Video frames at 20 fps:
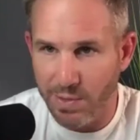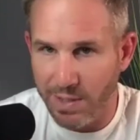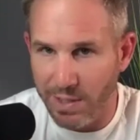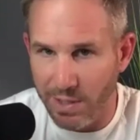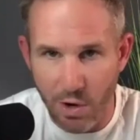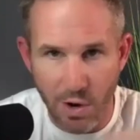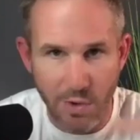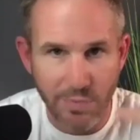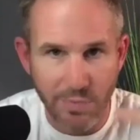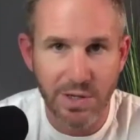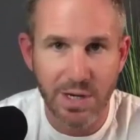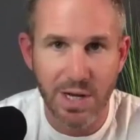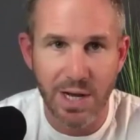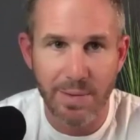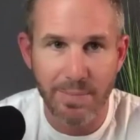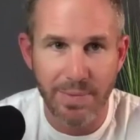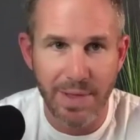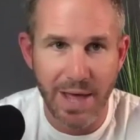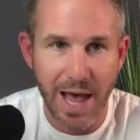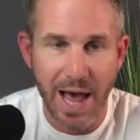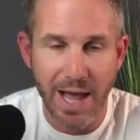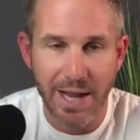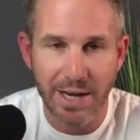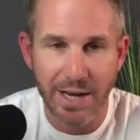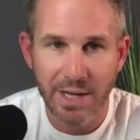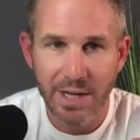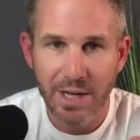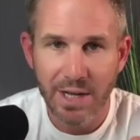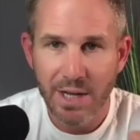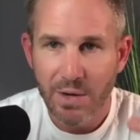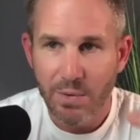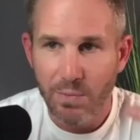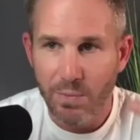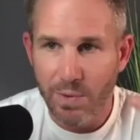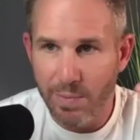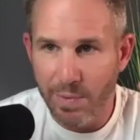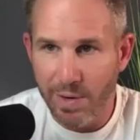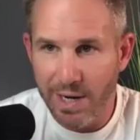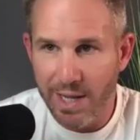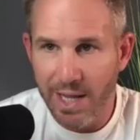Want to overcome that.
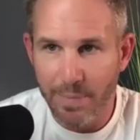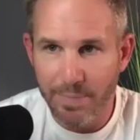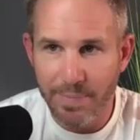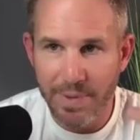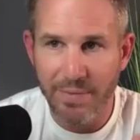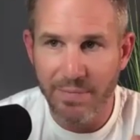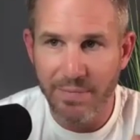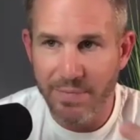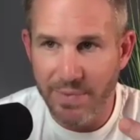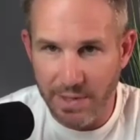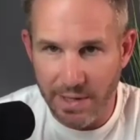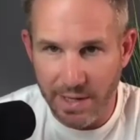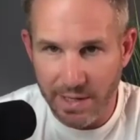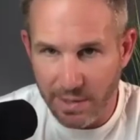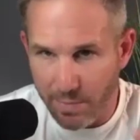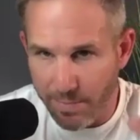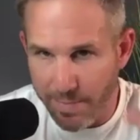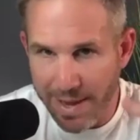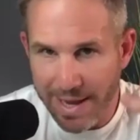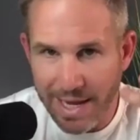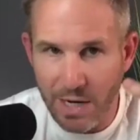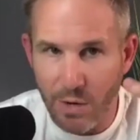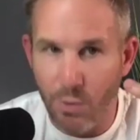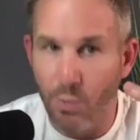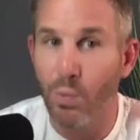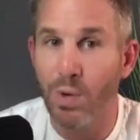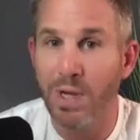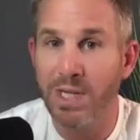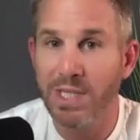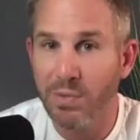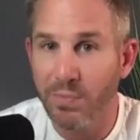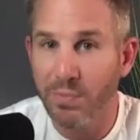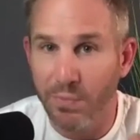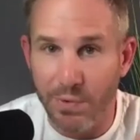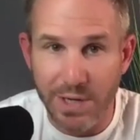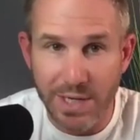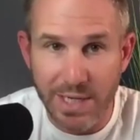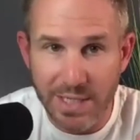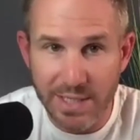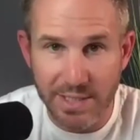We want to help them feel like they're making a risk
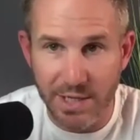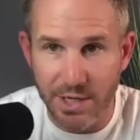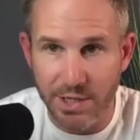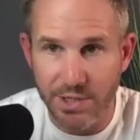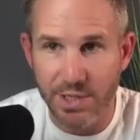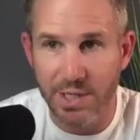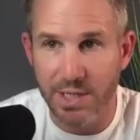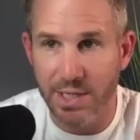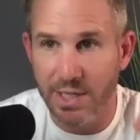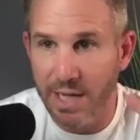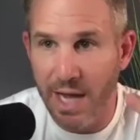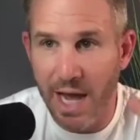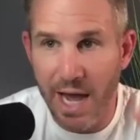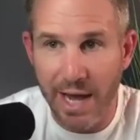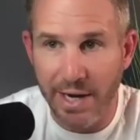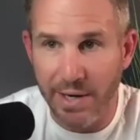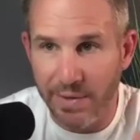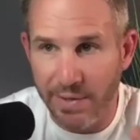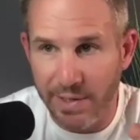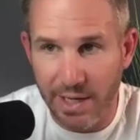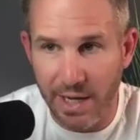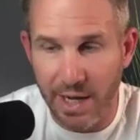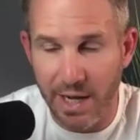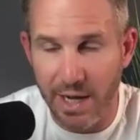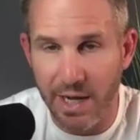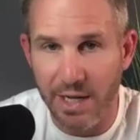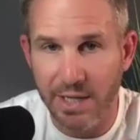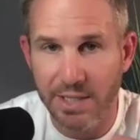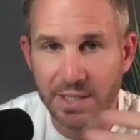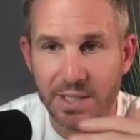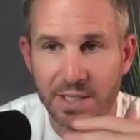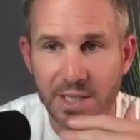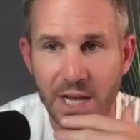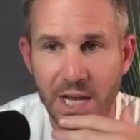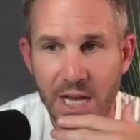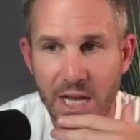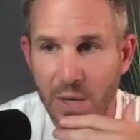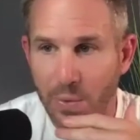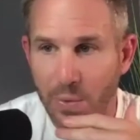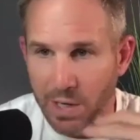free decision and hiring us
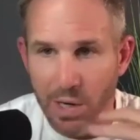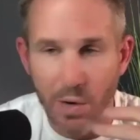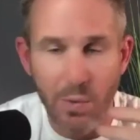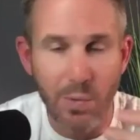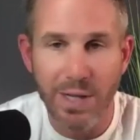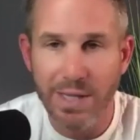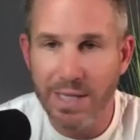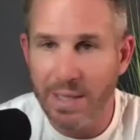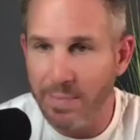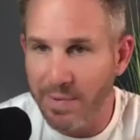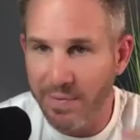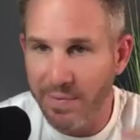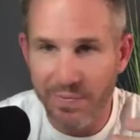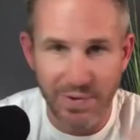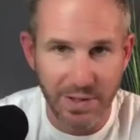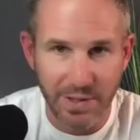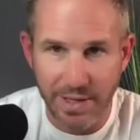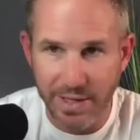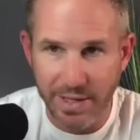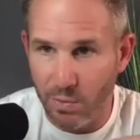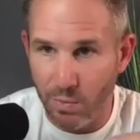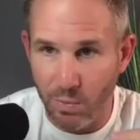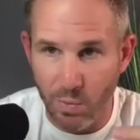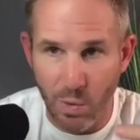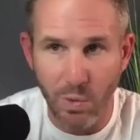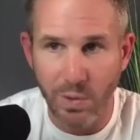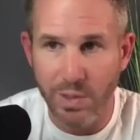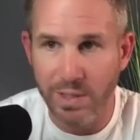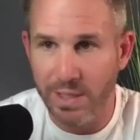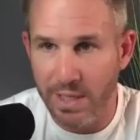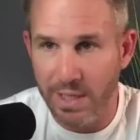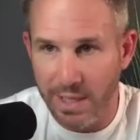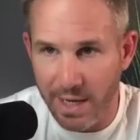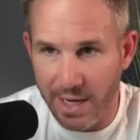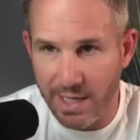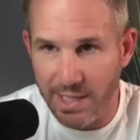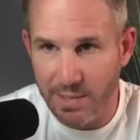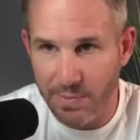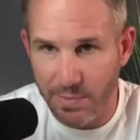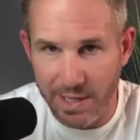we don't want them to feel like they're rolling the
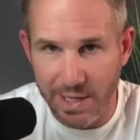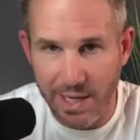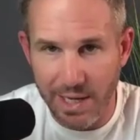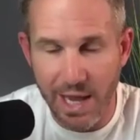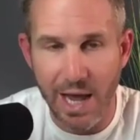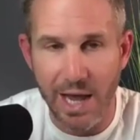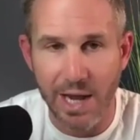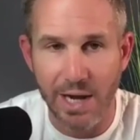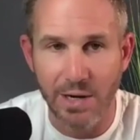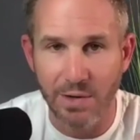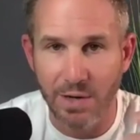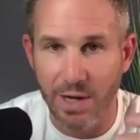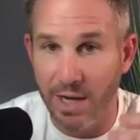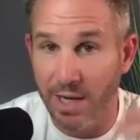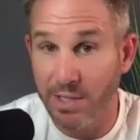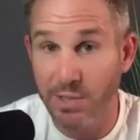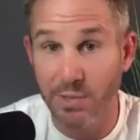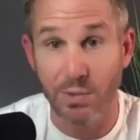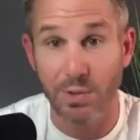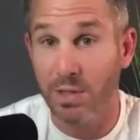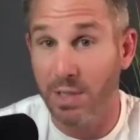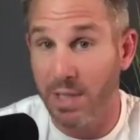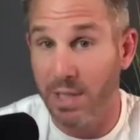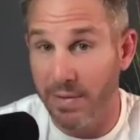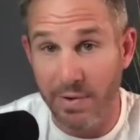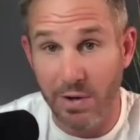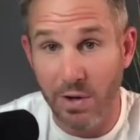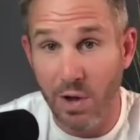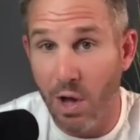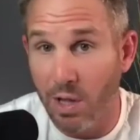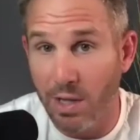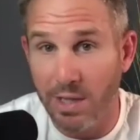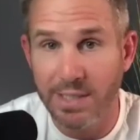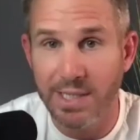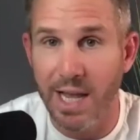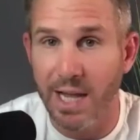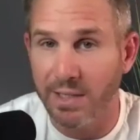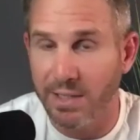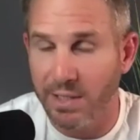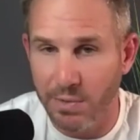dice when they hire us or even call us
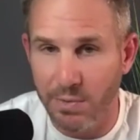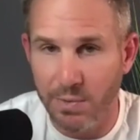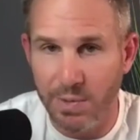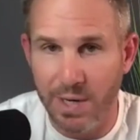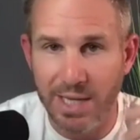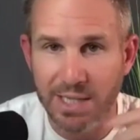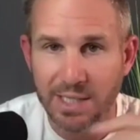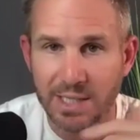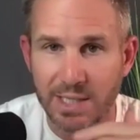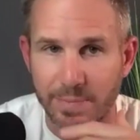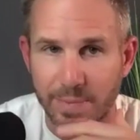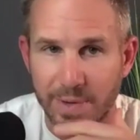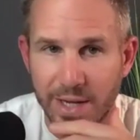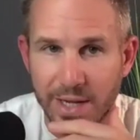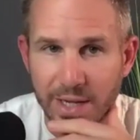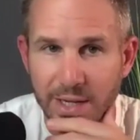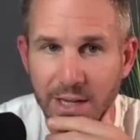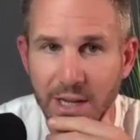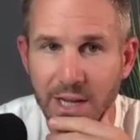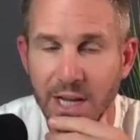out to do an estimate.